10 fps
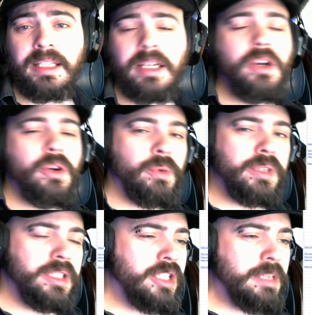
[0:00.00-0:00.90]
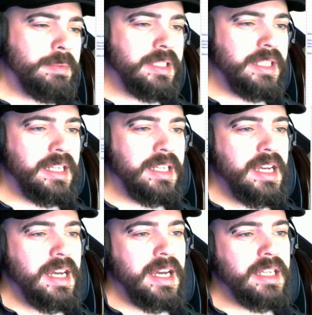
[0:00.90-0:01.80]
what's the cheapest thing
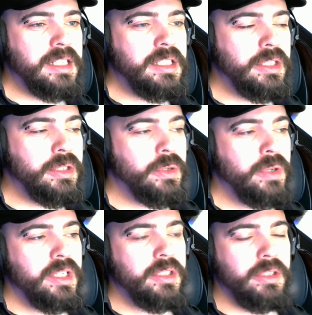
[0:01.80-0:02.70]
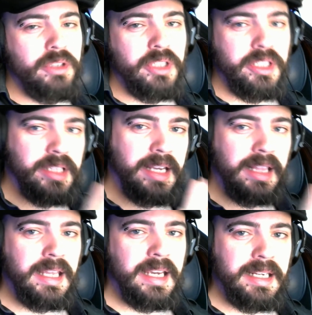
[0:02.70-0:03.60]
I can do to just lay
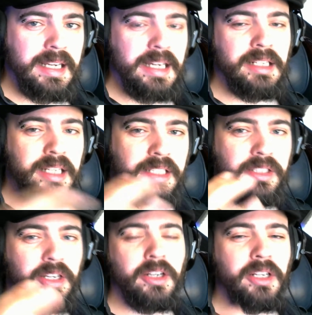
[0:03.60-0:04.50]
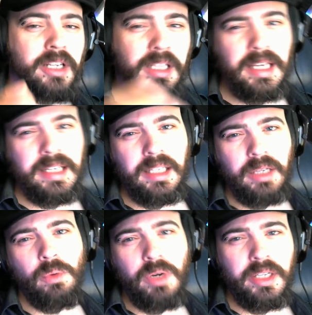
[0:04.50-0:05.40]
it down and start collecting
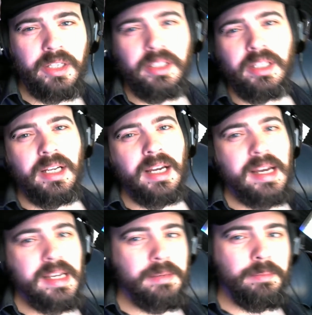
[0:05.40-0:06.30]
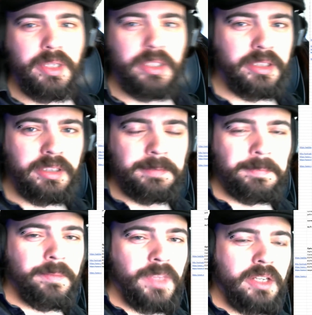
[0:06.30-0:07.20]
water. I can build,
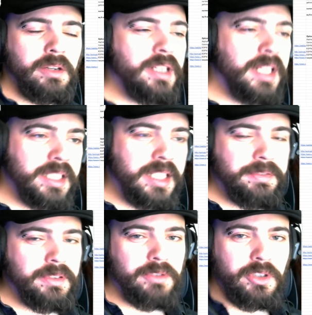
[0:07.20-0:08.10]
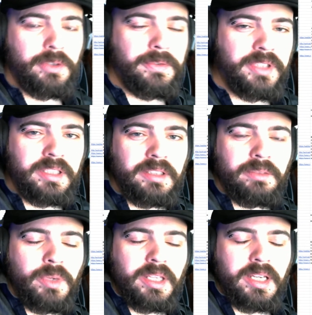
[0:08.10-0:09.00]
collect it off of roofs and
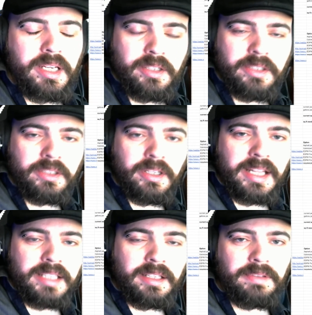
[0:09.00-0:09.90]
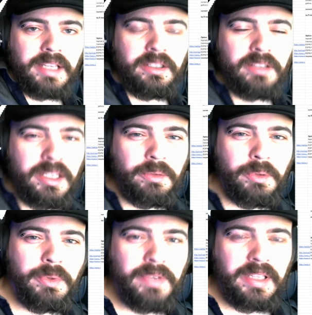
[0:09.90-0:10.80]
with gutters and all that stuff later on when
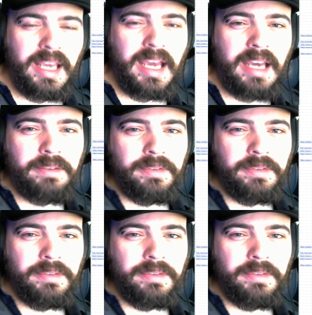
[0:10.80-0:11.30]
we finally have,